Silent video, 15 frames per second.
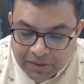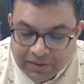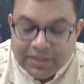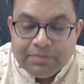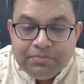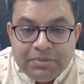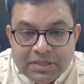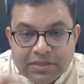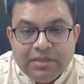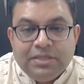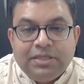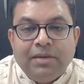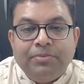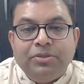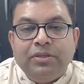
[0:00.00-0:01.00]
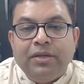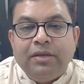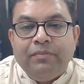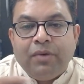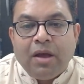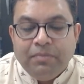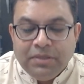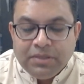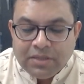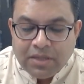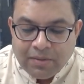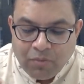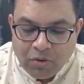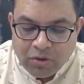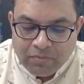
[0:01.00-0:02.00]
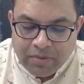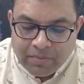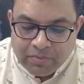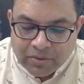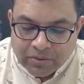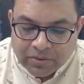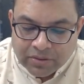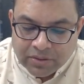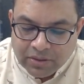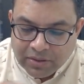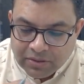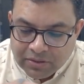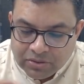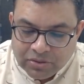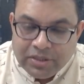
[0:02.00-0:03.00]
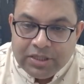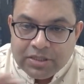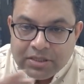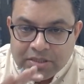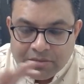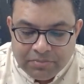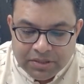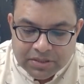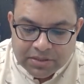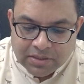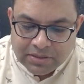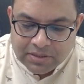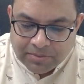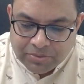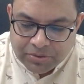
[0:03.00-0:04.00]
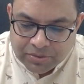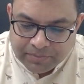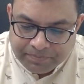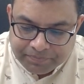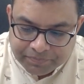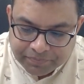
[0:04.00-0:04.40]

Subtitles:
This misconception that Brahmins are born by birth. So this is a misconception.